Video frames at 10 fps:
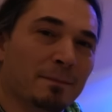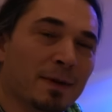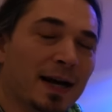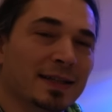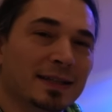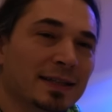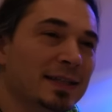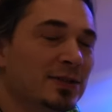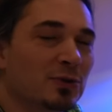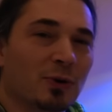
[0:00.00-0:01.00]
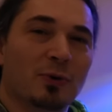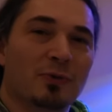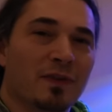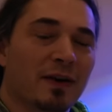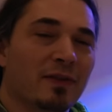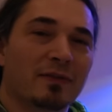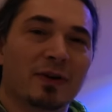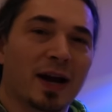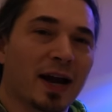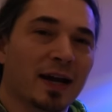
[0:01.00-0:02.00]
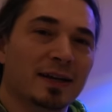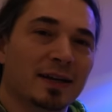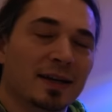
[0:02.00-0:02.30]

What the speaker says: I had the least growth I've ever had.